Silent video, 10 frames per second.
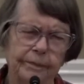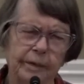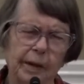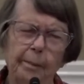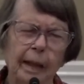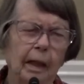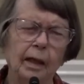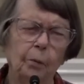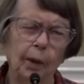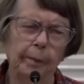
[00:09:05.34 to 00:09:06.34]
the men and
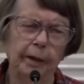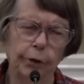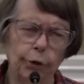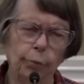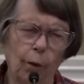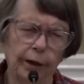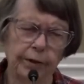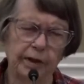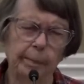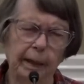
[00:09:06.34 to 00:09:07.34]
the women that you want
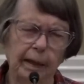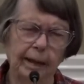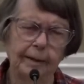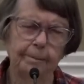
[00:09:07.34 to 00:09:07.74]
us to be.